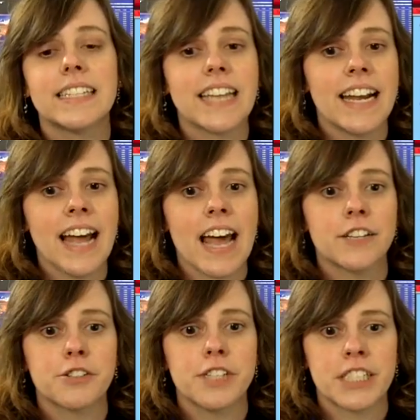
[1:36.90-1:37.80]
The data
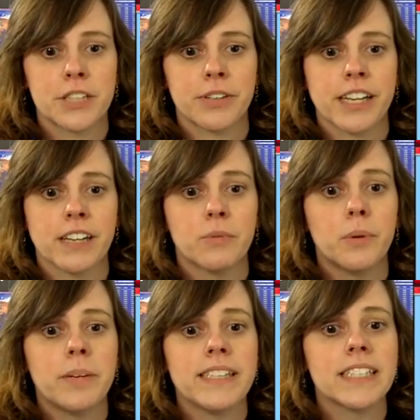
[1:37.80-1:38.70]
entry screen
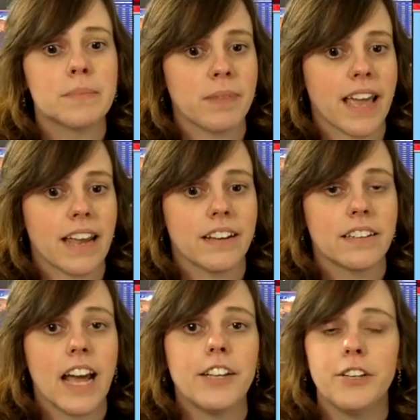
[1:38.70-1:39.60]
will be displayed,
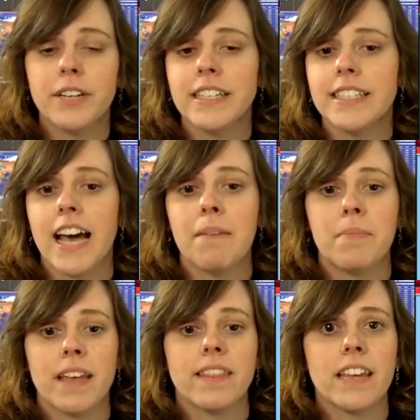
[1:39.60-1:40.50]
and you can
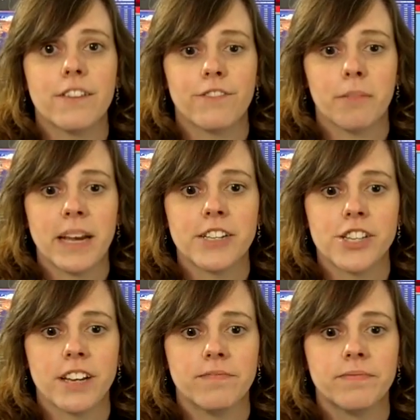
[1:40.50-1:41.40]
type in the
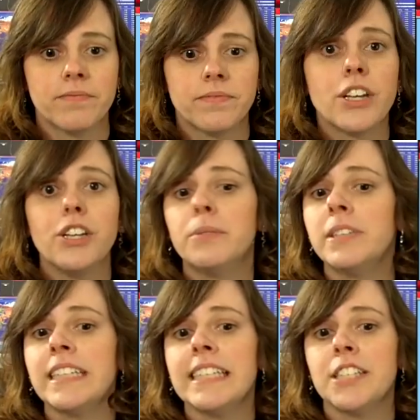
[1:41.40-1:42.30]
information. You
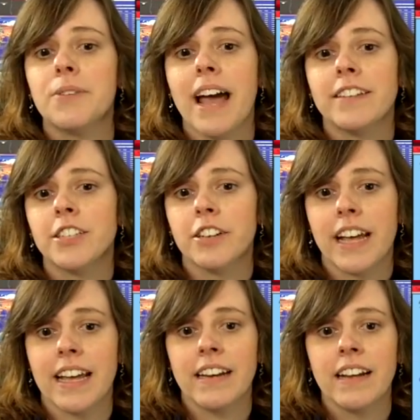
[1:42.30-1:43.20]
will need to enter
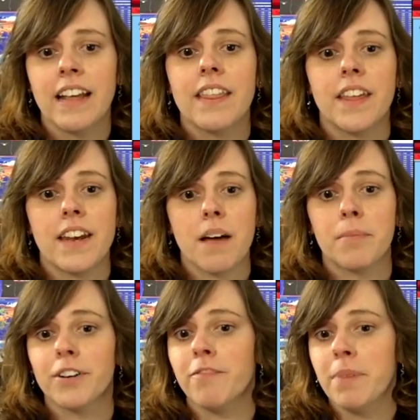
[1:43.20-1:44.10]
in the
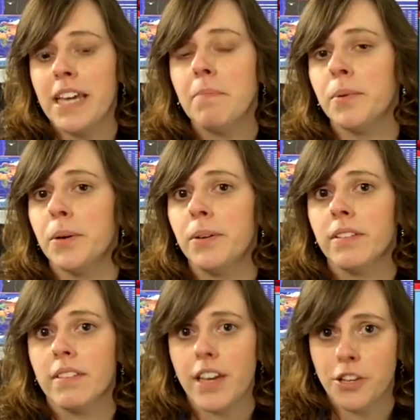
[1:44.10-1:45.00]
number of
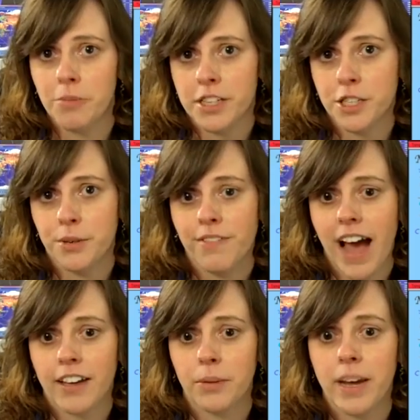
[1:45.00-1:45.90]
people that you wish to
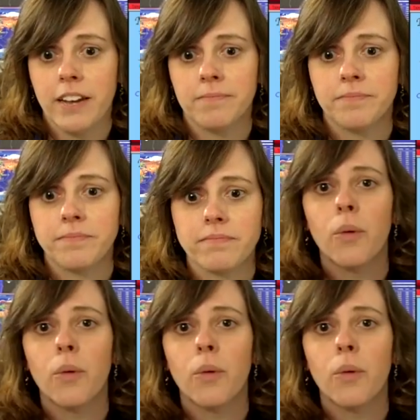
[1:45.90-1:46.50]
evacuate,